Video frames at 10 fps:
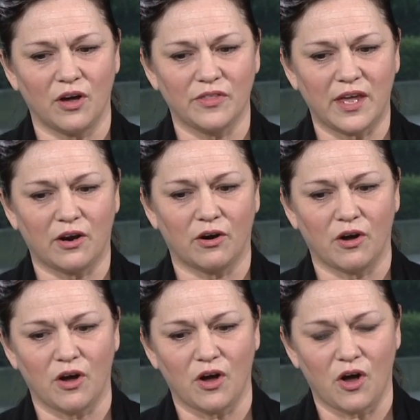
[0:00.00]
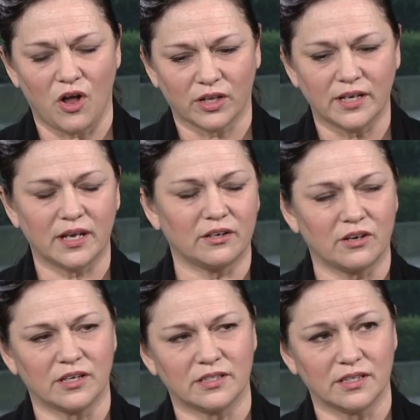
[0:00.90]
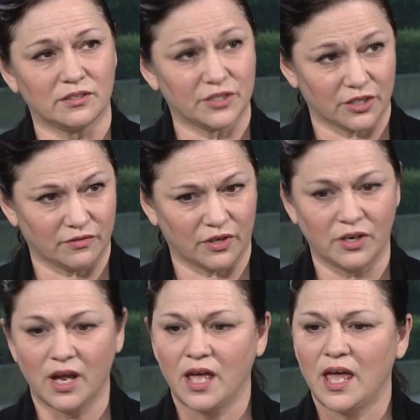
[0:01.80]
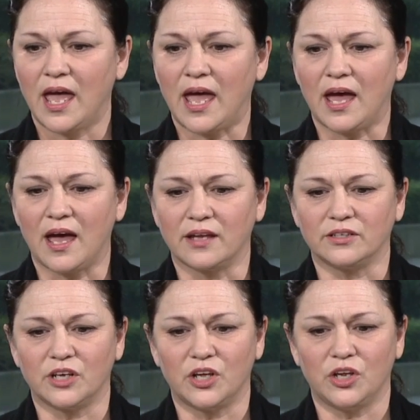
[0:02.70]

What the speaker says: they are all connected on a single server, and